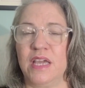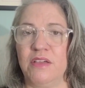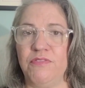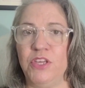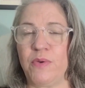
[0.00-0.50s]

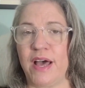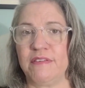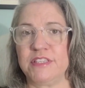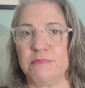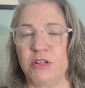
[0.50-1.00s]
If you
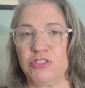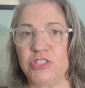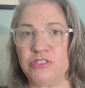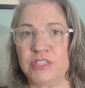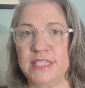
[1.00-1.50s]
have small
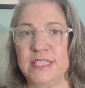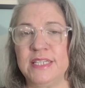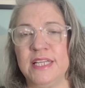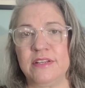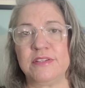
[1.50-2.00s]

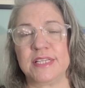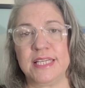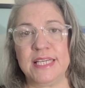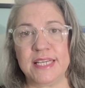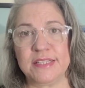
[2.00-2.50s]
children, there's a
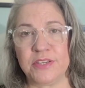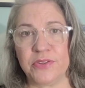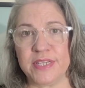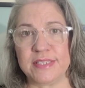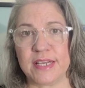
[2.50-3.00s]
kids
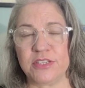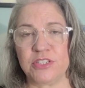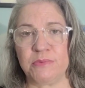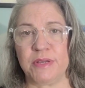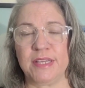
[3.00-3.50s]
only
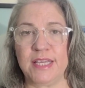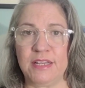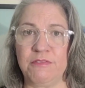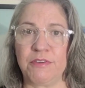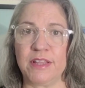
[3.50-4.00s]
section with
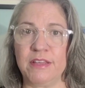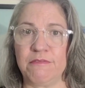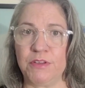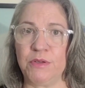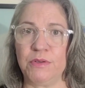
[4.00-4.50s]
kid friendly
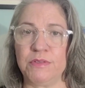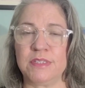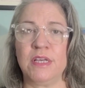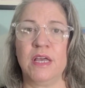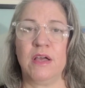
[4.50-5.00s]
foods
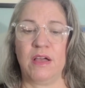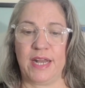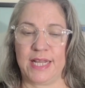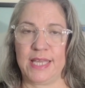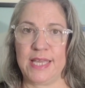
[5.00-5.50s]

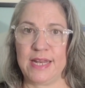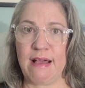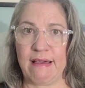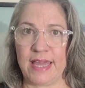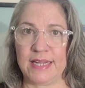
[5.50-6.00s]
at a kid
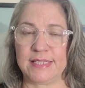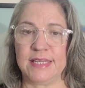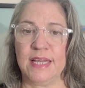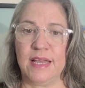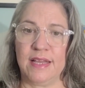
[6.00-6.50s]
height,
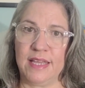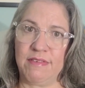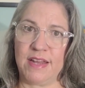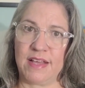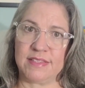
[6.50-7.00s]

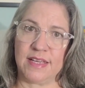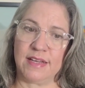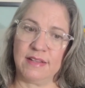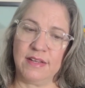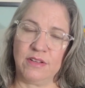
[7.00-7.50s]
even has like
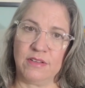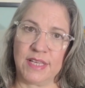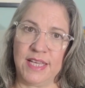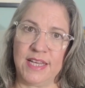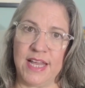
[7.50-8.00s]
a little
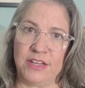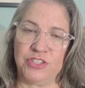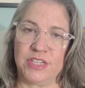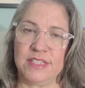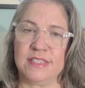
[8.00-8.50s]
kid
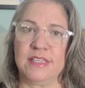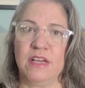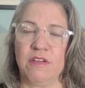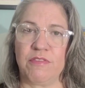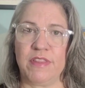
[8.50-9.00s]
entrance
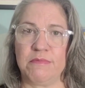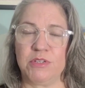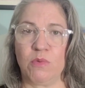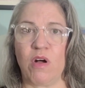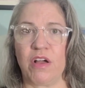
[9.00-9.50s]
for them
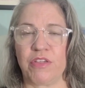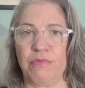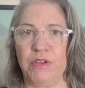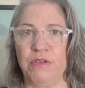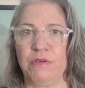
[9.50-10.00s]
to walk
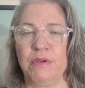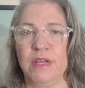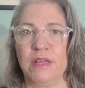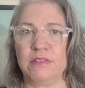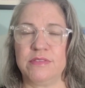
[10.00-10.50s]
through
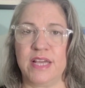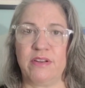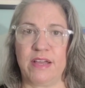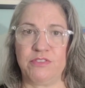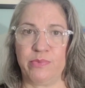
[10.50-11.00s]
so they
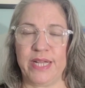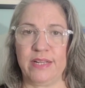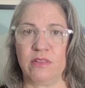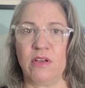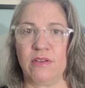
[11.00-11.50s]
don't have to wait
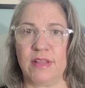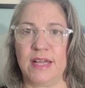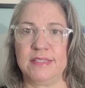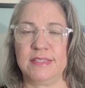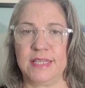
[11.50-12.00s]
in long
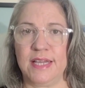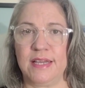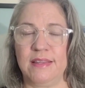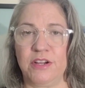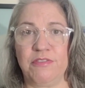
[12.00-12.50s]
lines to
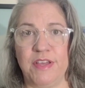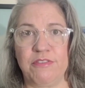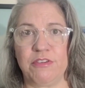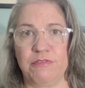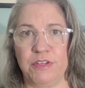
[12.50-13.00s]
get their
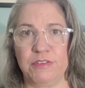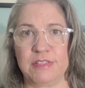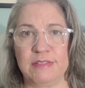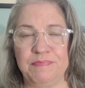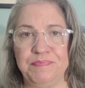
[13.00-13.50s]
favorite
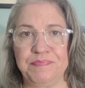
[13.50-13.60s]
foods.